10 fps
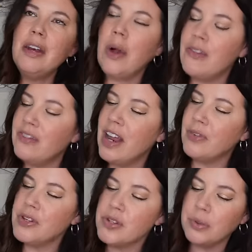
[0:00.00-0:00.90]
know, I've
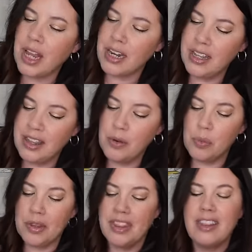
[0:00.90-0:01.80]
never sold
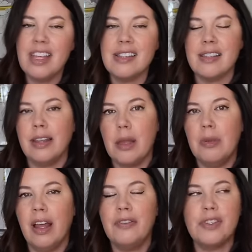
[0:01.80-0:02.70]
anything with this
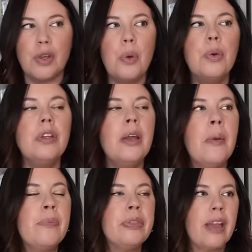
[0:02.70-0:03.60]
label. I've sold
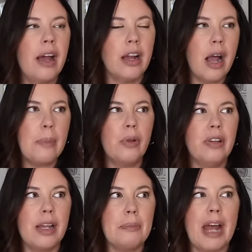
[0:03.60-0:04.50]
a
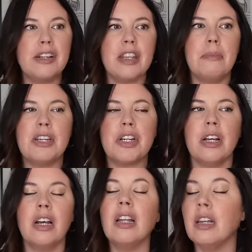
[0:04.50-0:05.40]
couple like Badgley
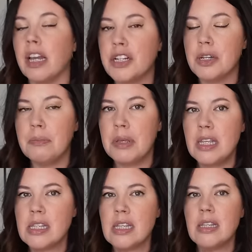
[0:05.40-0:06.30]
Mischka collection
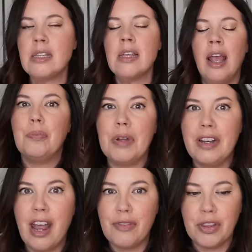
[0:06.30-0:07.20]
pieces,
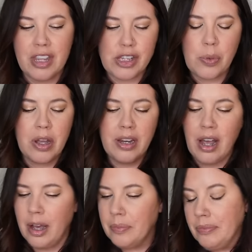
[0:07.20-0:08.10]
but never this one.
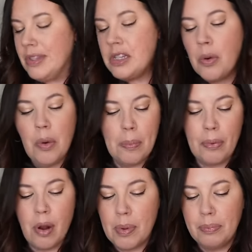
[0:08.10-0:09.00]
Um, so
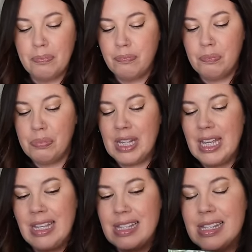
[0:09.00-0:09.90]
probably
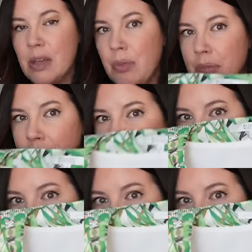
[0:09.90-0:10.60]
somewhere between